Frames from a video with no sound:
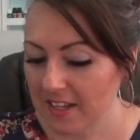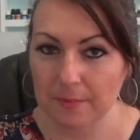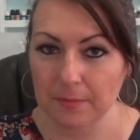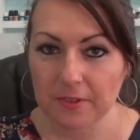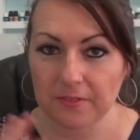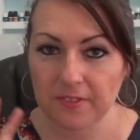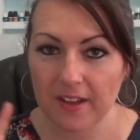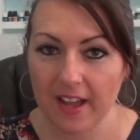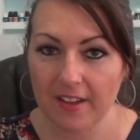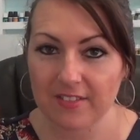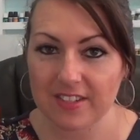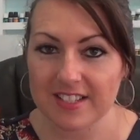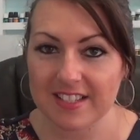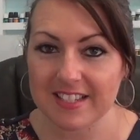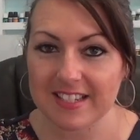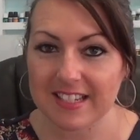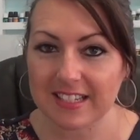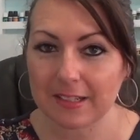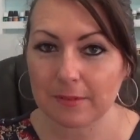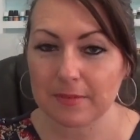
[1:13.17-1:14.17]
Number five, it's
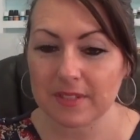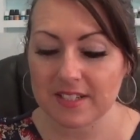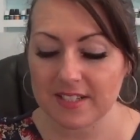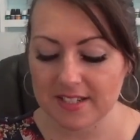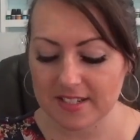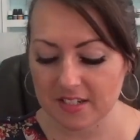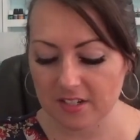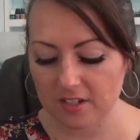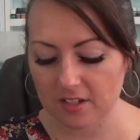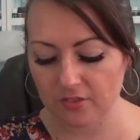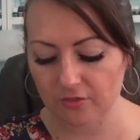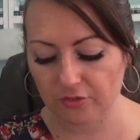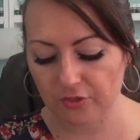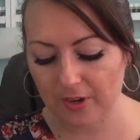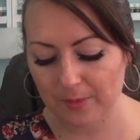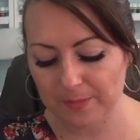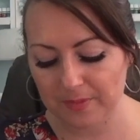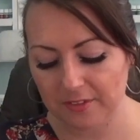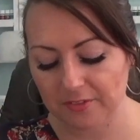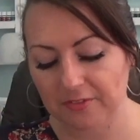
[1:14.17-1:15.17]
steam distilled
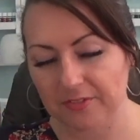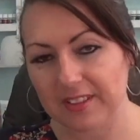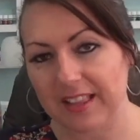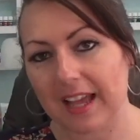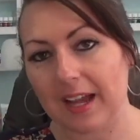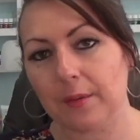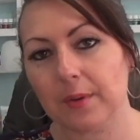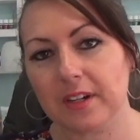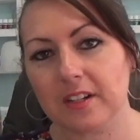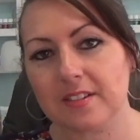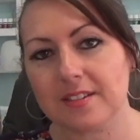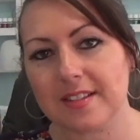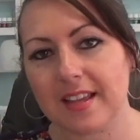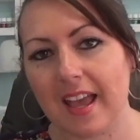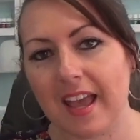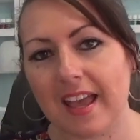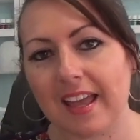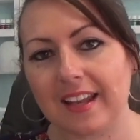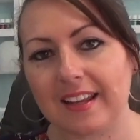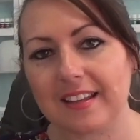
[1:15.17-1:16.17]
from the flowers
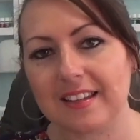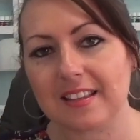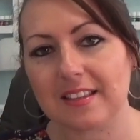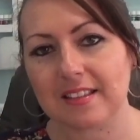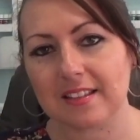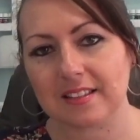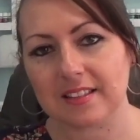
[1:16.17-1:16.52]
and the